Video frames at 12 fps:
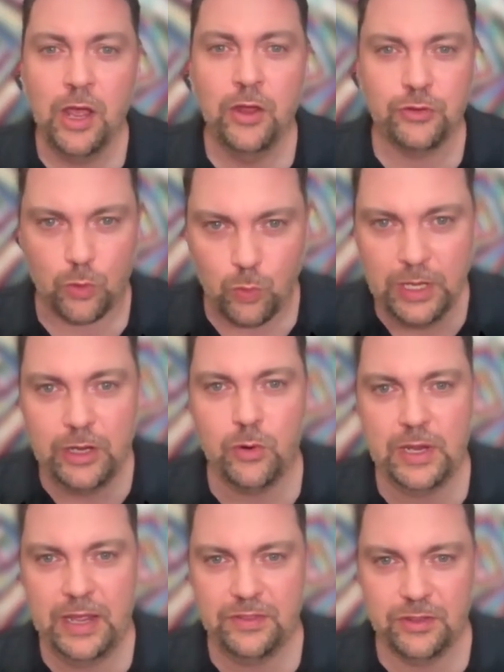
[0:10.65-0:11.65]
to
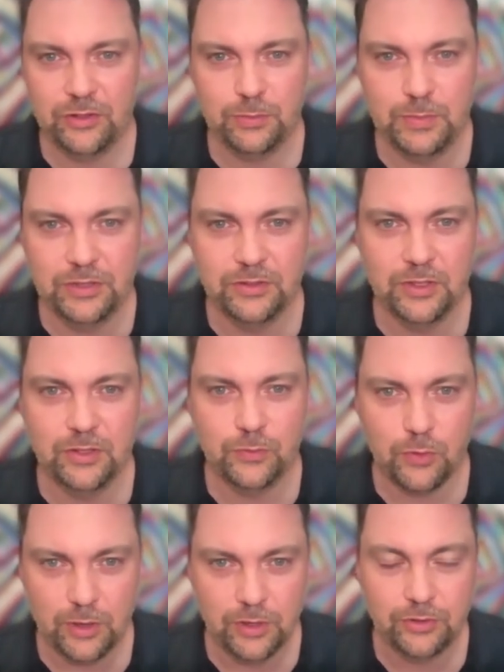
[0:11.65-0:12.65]
recreate this business
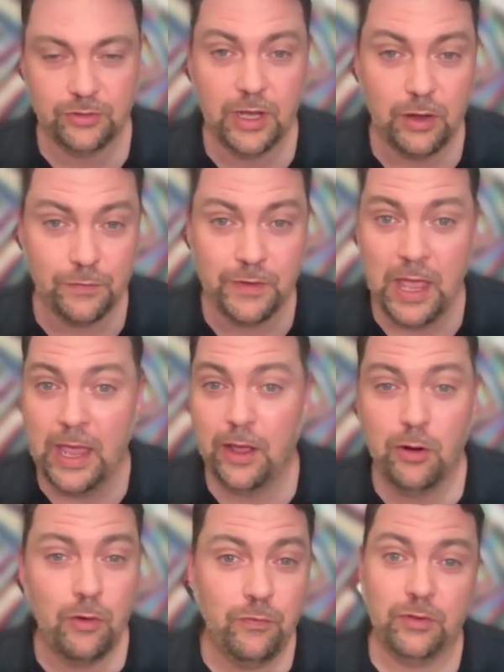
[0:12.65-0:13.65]
for yourself and
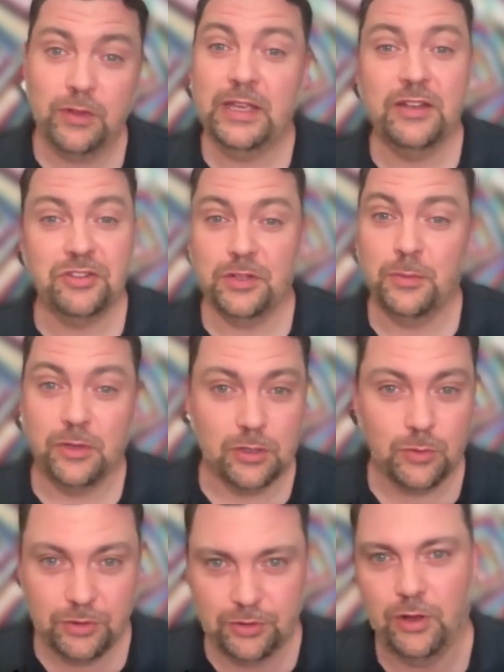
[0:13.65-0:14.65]
hopefully get similar
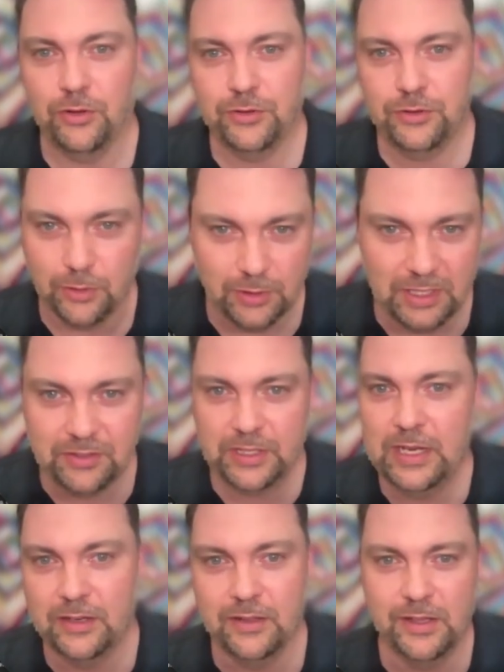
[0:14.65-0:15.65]
results. So let's get
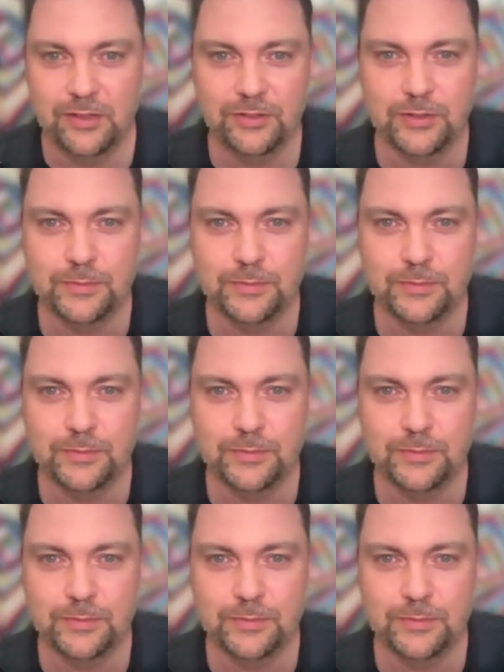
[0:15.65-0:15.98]
into this.